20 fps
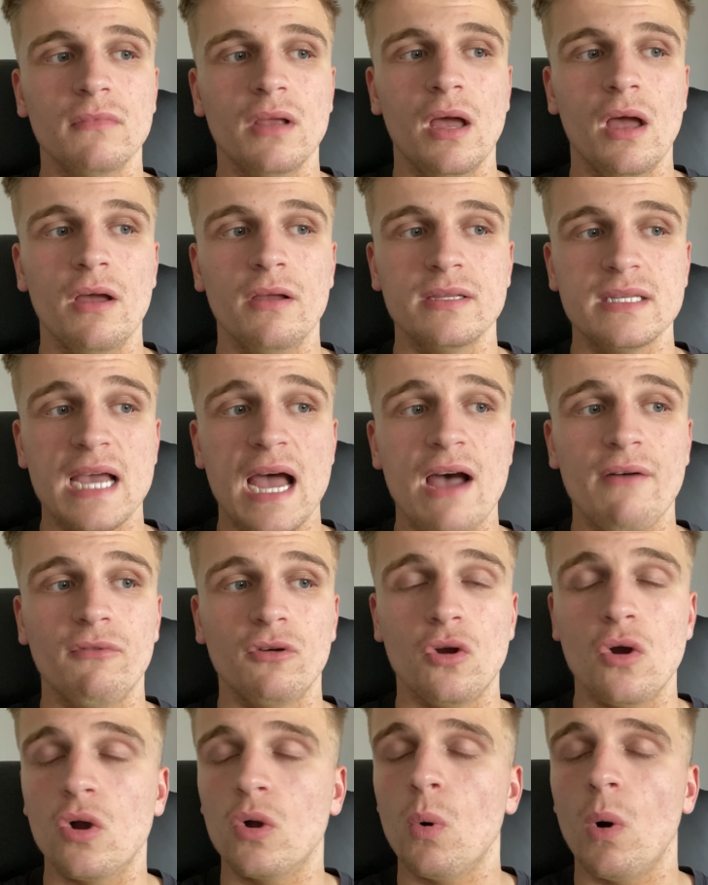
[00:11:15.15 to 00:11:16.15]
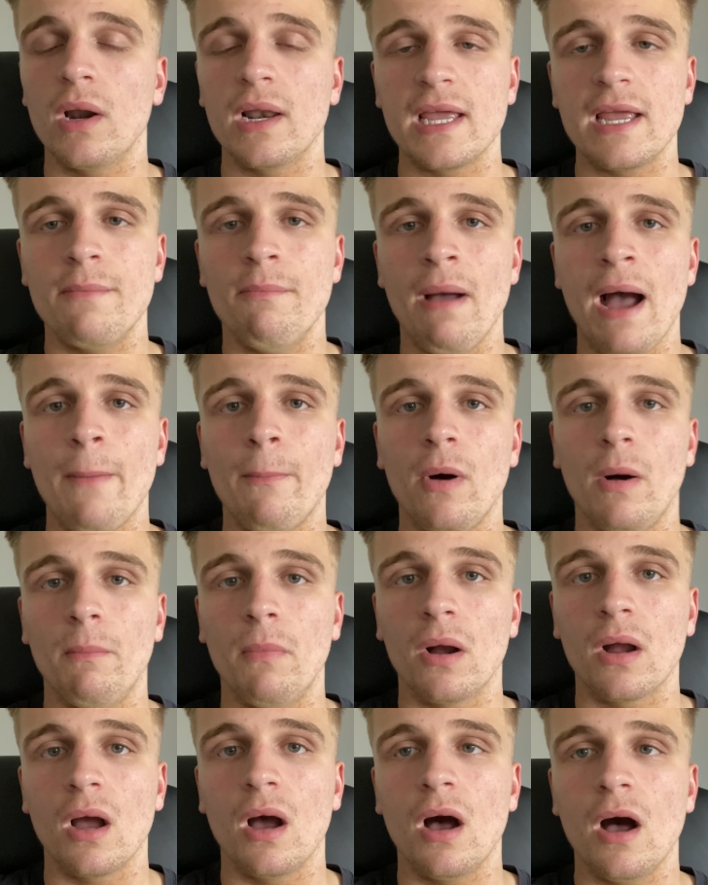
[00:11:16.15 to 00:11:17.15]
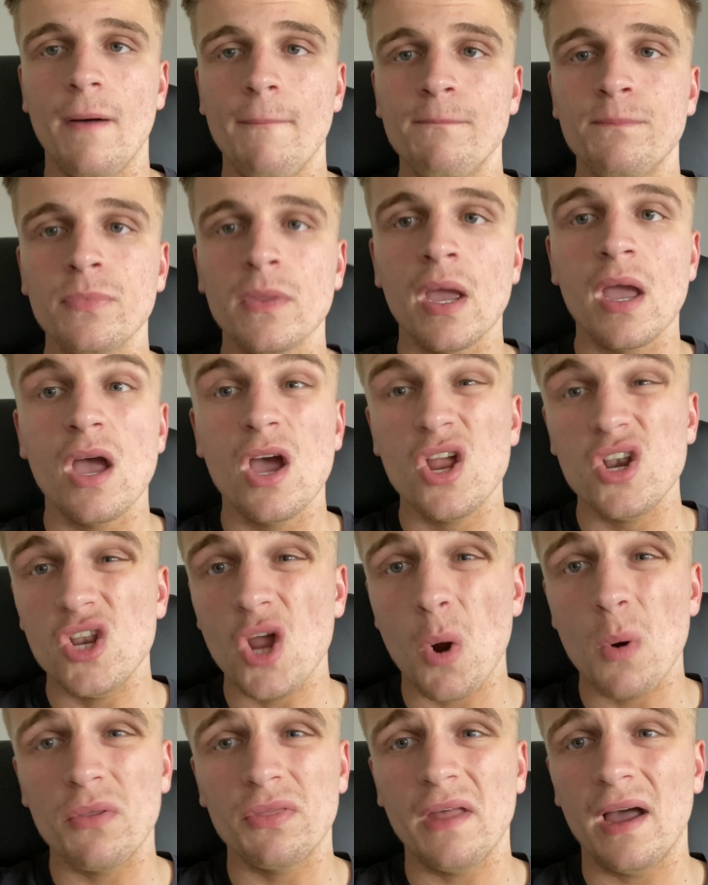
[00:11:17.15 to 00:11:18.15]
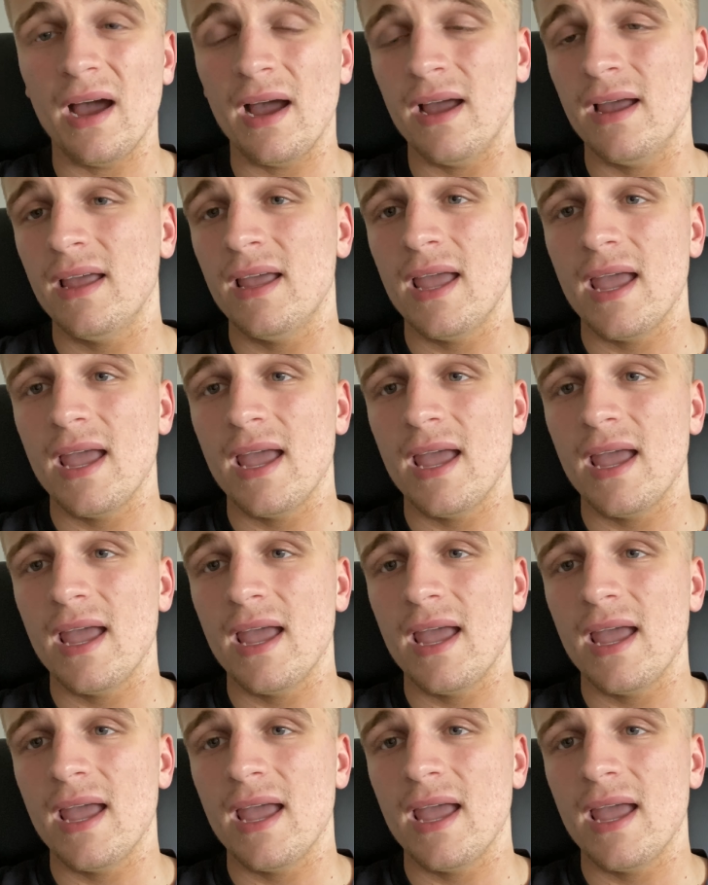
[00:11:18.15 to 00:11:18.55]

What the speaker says: to have a good quality map on my car, knowing that